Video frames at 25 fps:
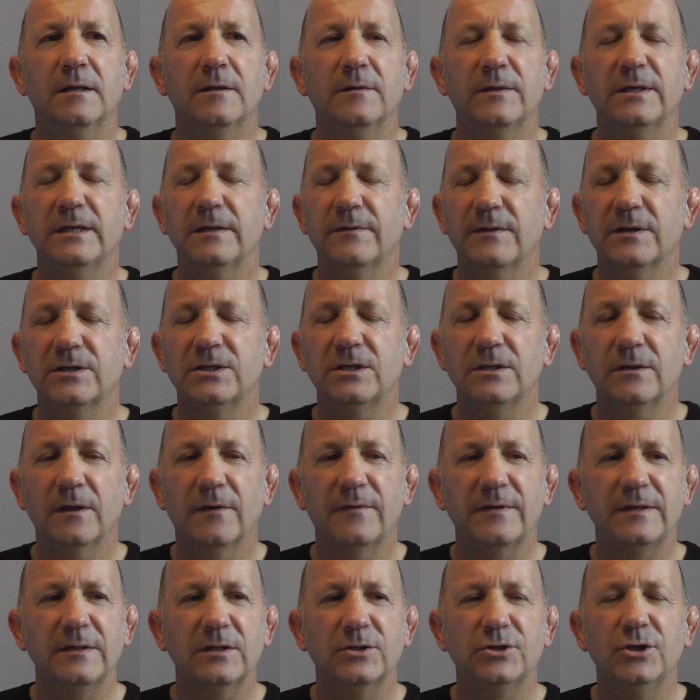I
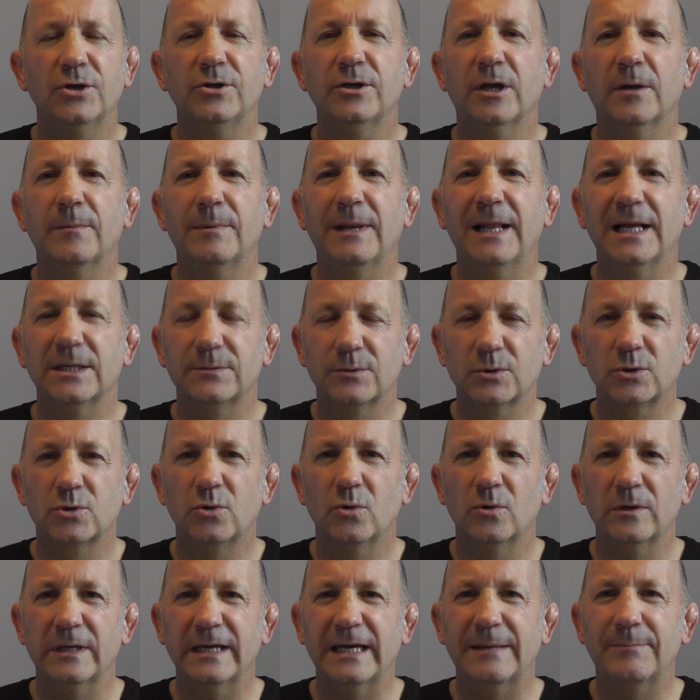think the judo players would
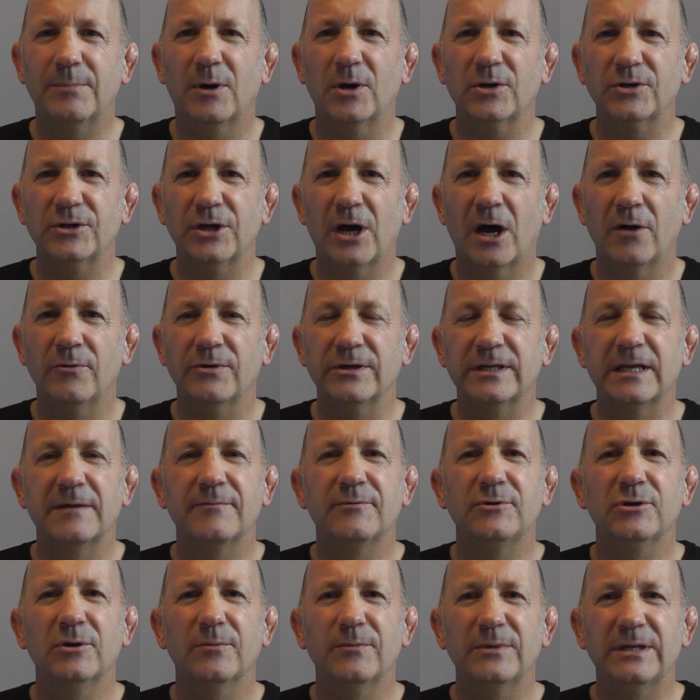call it ippon-yari,
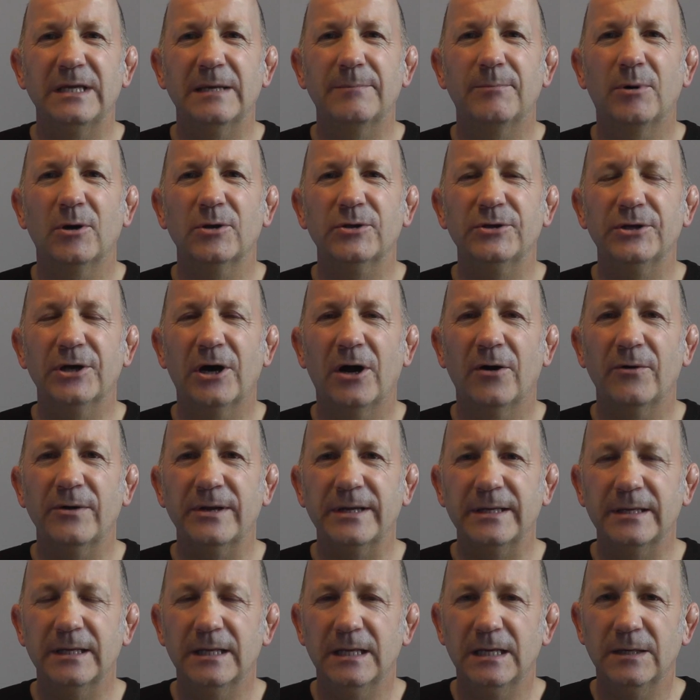giving up the
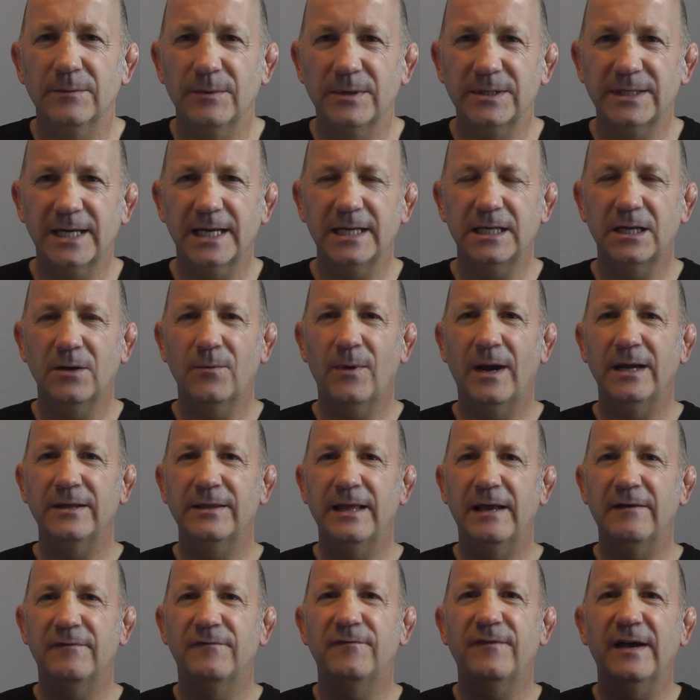ippon-yari. We take away
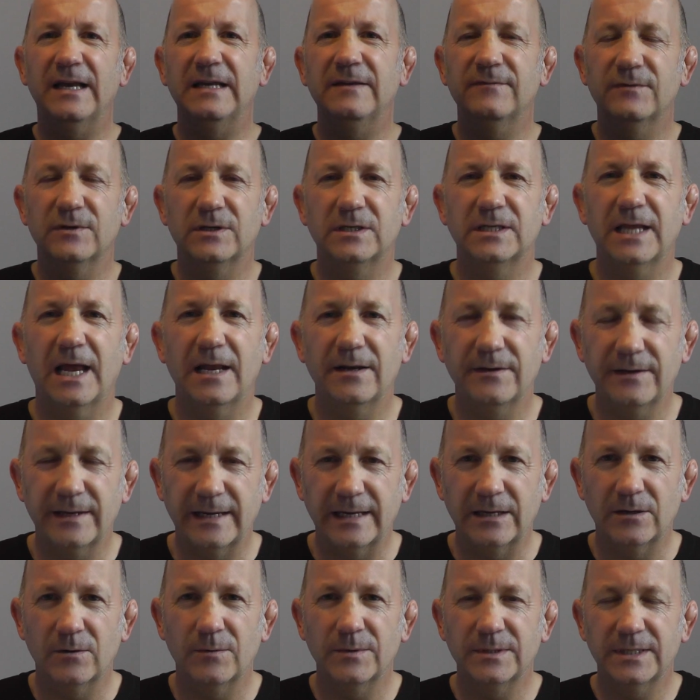their favoured
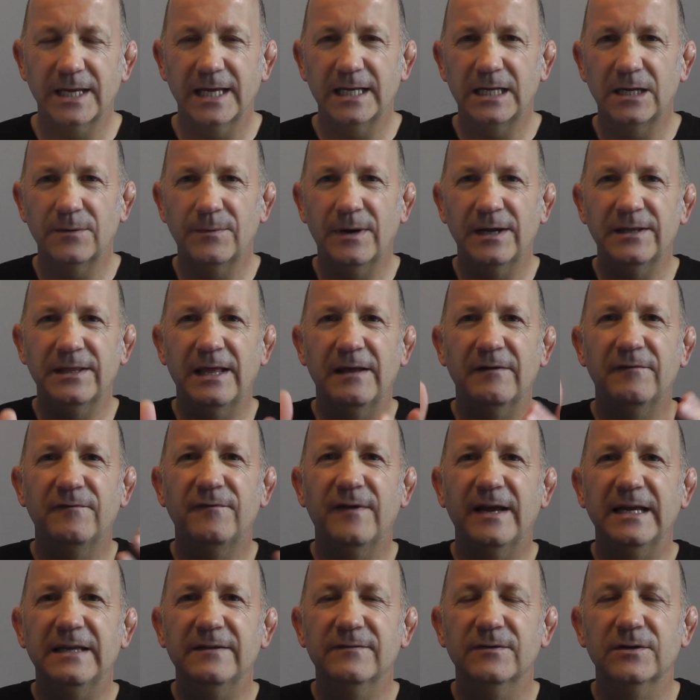technique, or we take away their
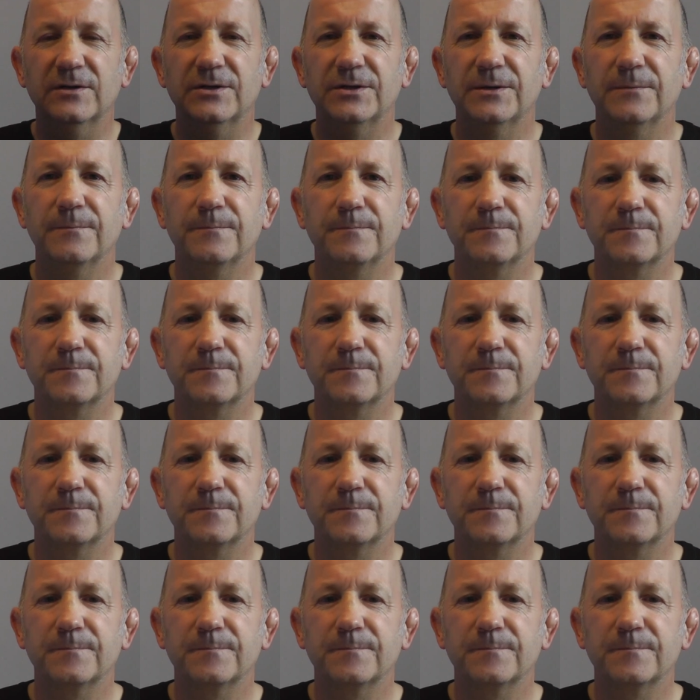favoured